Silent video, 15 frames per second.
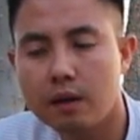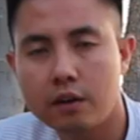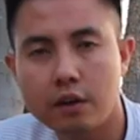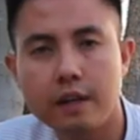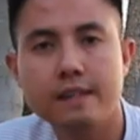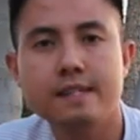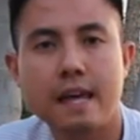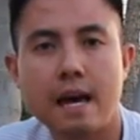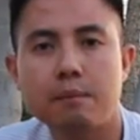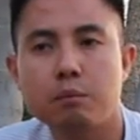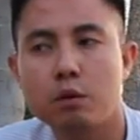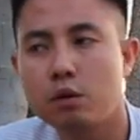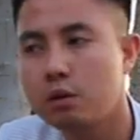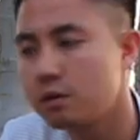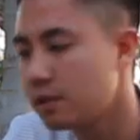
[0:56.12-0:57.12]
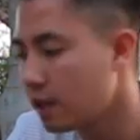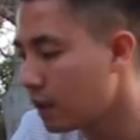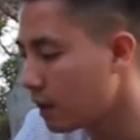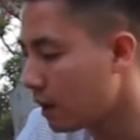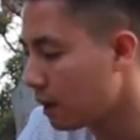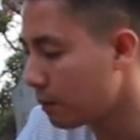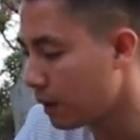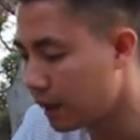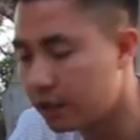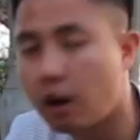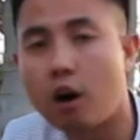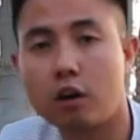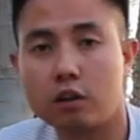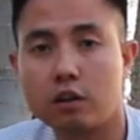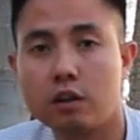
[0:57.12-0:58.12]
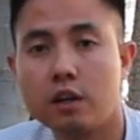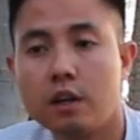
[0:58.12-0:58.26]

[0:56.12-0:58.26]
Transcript: good example using a dog.